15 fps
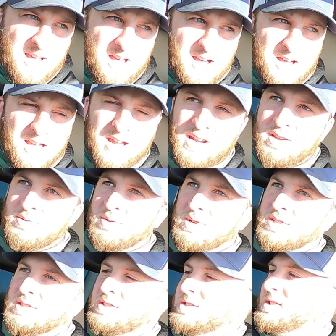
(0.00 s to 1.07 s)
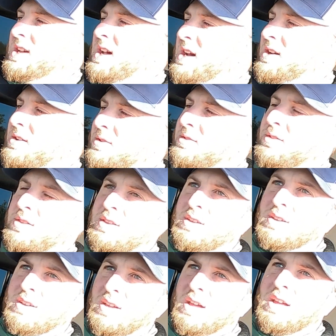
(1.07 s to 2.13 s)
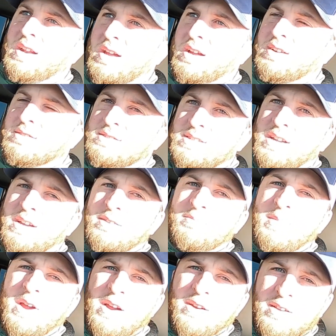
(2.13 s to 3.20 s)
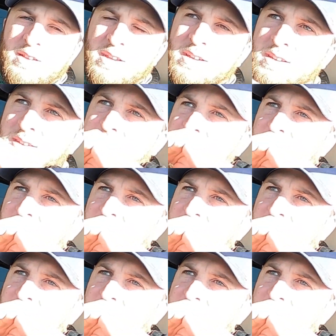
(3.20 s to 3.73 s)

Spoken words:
I-81 South out of Hagerstown, Maryland.